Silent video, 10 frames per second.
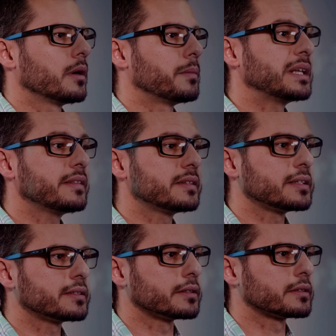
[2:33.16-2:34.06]
Many
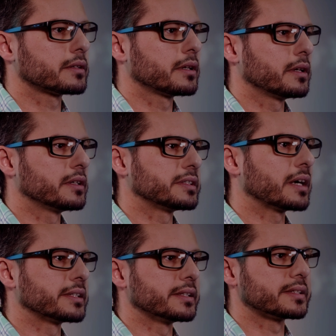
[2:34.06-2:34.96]
diseases
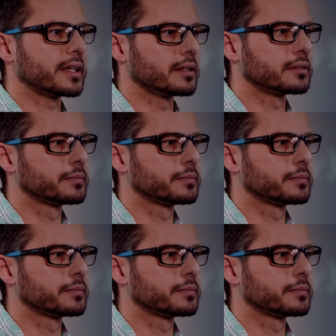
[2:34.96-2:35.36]
start in the cell.